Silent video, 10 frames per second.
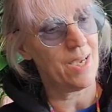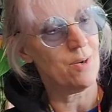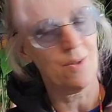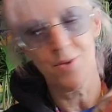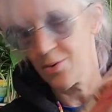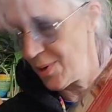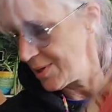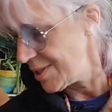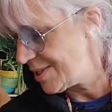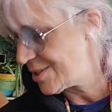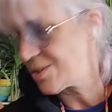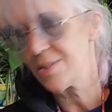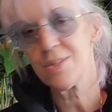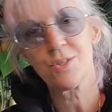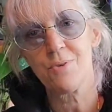got all the great, and he's
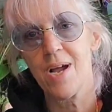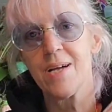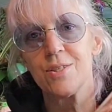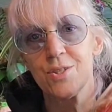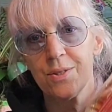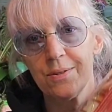gonna scratch